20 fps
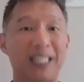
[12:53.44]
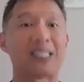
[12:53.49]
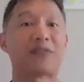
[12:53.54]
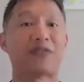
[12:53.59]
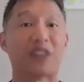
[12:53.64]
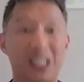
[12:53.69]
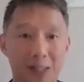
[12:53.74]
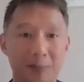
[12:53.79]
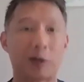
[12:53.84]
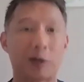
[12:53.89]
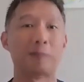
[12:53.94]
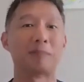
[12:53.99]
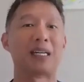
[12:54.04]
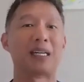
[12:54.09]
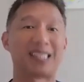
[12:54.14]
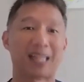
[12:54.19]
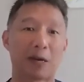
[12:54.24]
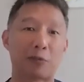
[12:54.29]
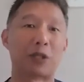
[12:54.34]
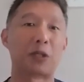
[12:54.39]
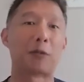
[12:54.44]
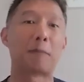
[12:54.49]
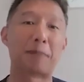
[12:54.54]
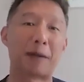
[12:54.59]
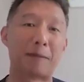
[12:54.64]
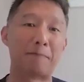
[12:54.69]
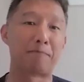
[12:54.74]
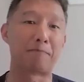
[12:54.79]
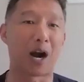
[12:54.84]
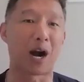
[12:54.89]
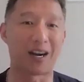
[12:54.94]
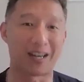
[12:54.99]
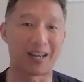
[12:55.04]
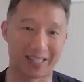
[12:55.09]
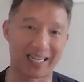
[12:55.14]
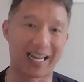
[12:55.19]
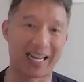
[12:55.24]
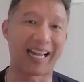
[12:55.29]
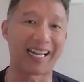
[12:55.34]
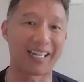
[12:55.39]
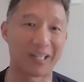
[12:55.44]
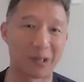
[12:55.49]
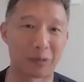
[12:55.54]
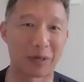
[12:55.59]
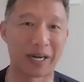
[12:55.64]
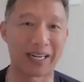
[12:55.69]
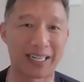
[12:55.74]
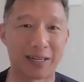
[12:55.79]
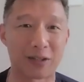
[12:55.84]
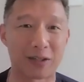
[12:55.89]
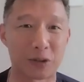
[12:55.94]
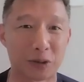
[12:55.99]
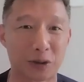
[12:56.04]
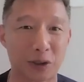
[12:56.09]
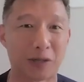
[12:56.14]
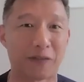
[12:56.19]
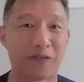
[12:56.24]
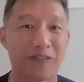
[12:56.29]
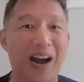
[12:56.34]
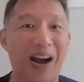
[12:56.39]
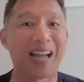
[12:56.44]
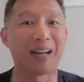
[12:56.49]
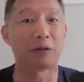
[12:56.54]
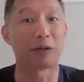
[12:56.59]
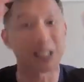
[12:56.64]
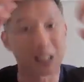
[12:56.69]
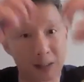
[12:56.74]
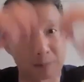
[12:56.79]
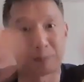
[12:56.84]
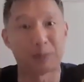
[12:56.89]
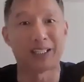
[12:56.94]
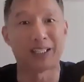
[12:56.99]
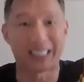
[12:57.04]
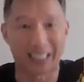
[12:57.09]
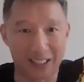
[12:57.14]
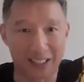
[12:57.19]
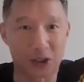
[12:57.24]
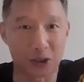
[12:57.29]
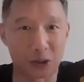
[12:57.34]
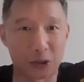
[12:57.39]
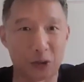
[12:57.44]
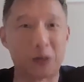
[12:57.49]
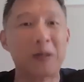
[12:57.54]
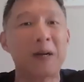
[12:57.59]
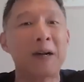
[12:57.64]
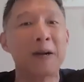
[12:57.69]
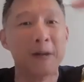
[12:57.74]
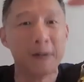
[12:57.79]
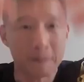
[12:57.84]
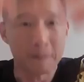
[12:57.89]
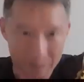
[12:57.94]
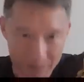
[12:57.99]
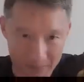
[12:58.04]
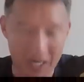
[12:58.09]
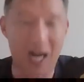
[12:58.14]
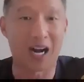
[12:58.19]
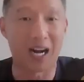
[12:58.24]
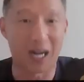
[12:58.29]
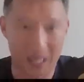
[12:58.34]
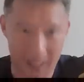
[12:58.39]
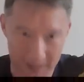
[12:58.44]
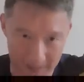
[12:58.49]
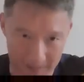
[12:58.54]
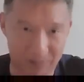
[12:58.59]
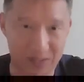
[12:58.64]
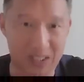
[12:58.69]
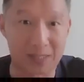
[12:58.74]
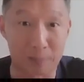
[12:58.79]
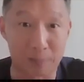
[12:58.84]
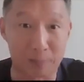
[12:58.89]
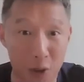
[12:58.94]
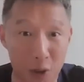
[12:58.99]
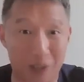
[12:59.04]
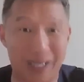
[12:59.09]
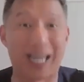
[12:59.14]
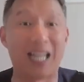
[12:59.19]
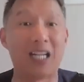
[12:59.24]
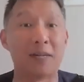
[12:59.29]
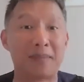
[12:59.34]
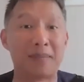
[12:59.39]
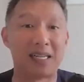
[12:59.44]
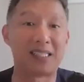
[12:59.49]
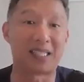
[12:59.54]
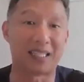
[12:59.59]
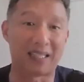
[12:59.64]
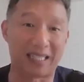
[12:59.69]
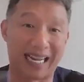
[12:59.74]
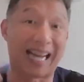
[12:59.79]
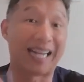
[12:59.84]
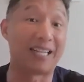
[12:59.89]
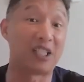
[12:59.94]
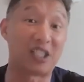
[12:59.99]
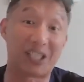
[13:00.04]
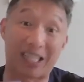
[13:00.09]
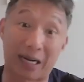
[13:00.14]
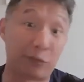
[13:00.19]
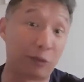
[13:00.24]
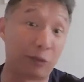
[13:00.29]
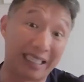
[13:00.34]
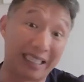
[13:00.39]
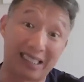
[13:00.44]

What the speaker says: means fissile means that when you bombard a uranium-235, it will split into smaller elements and the energy get